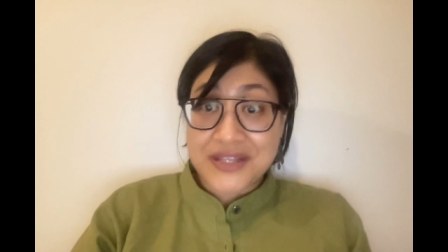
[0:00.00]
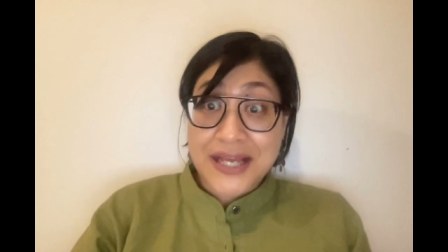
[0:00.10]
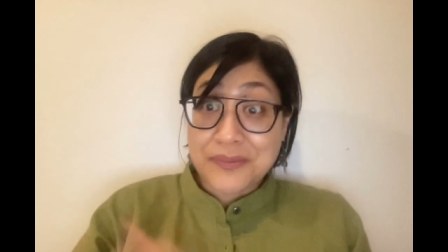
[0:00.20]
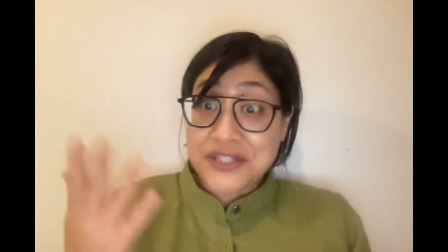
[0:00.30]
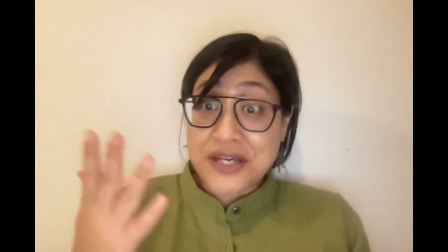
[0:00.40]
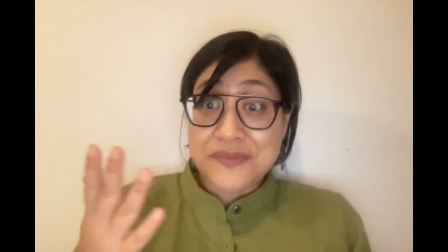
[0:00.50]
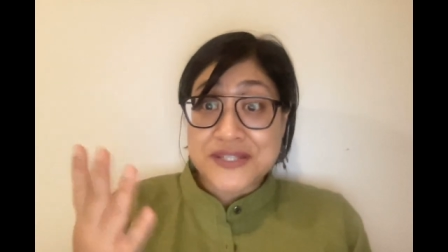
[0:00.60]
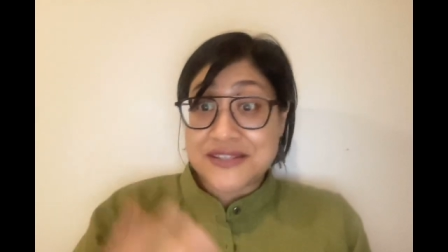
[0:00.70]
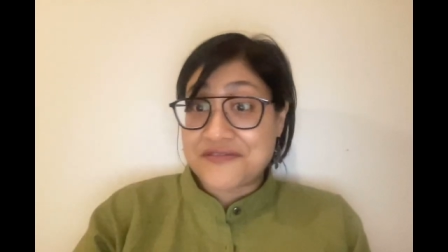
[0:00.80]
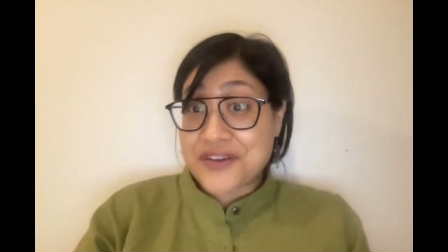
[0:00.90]

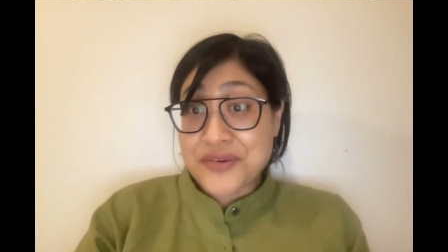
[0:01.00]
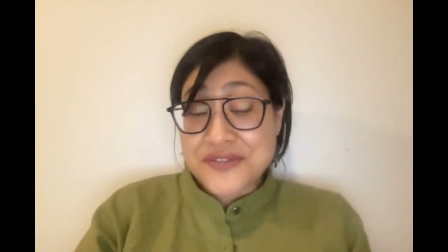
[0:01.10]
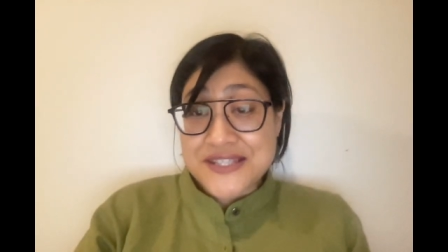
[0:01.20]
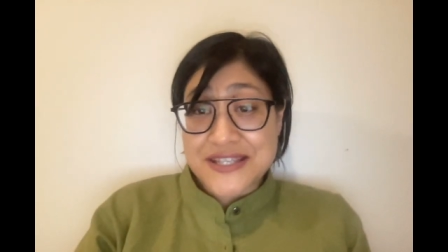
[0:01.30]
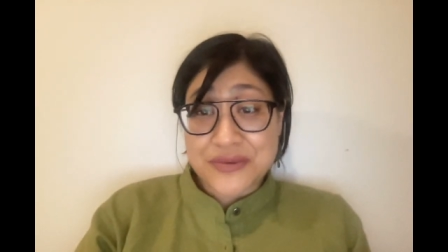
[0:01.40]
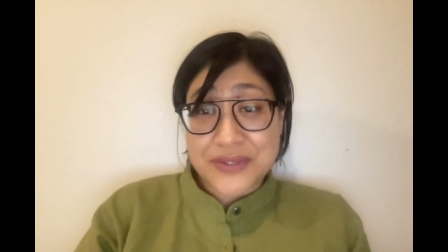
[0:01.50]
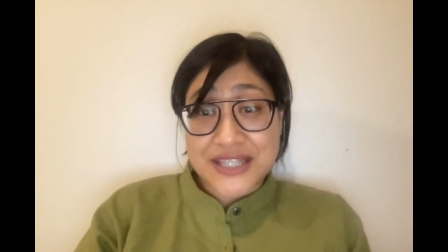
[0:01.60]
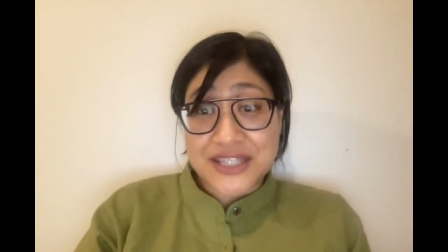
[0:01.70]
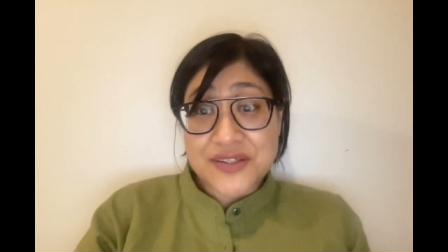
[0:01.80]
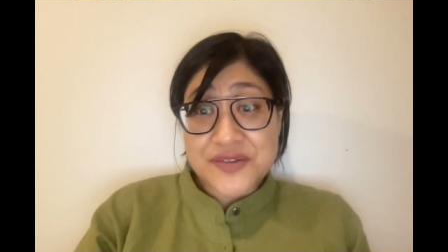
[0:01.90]
laptops and phones that we
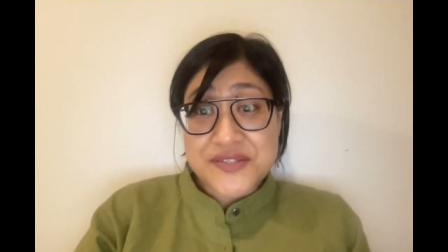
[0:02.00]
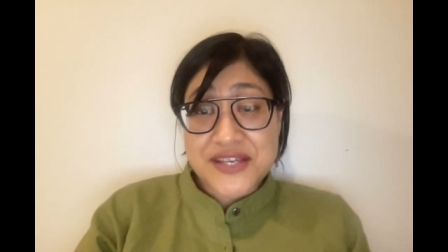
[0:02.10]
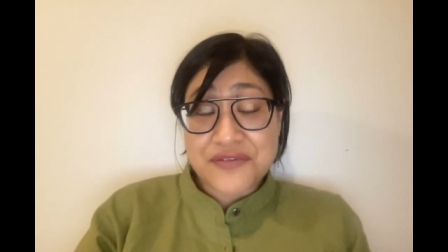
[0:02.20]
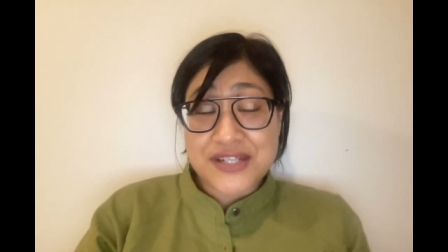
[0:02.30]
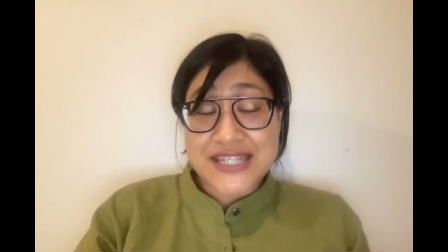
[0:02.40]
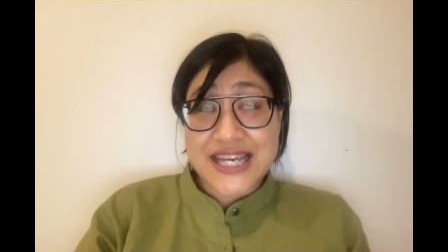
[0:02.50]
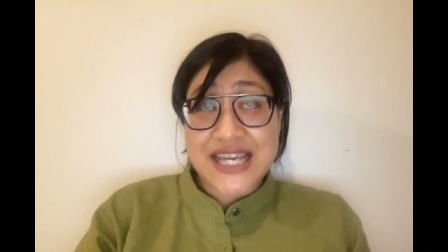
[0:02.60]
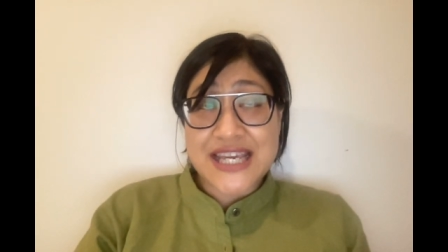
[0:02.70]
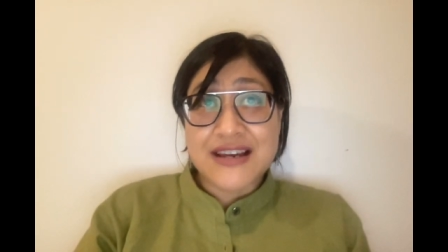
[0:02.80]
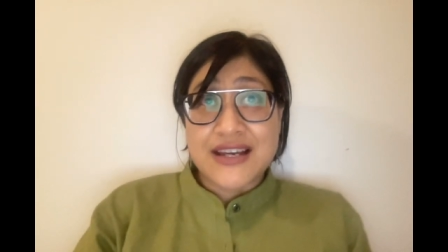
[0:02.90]
use every
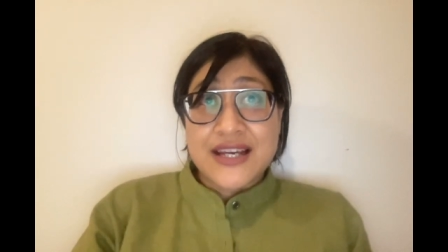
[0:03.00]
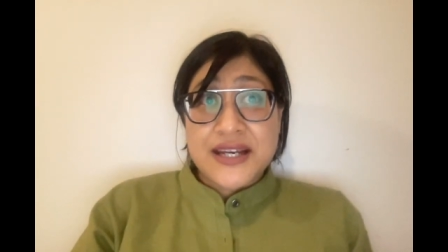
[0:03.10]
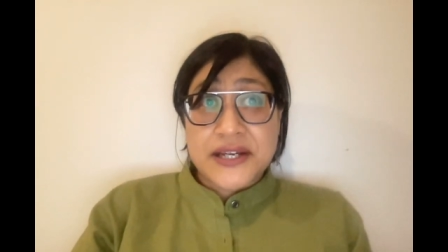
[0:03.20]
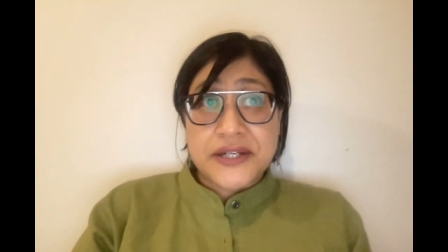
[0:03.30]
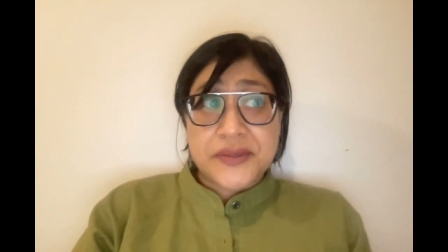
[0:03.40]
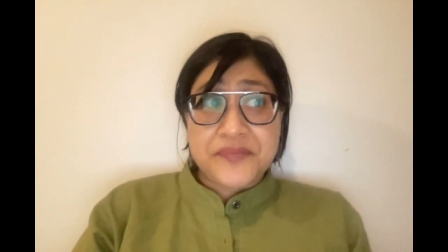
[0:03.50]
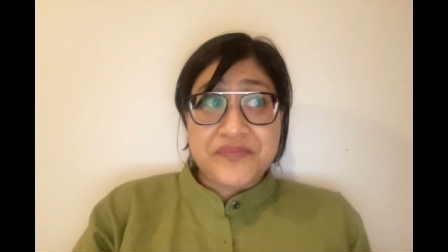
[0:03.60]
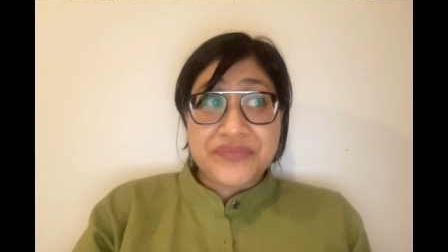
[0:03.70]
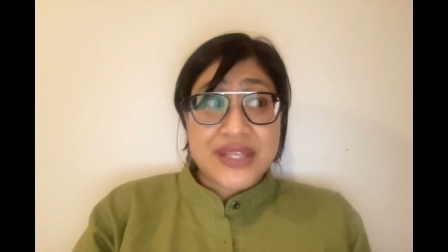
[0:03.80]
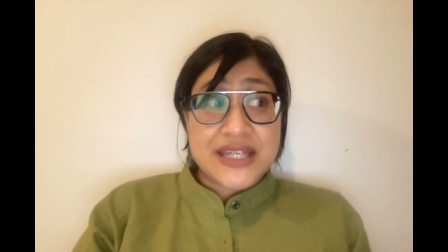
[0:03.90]
day, um,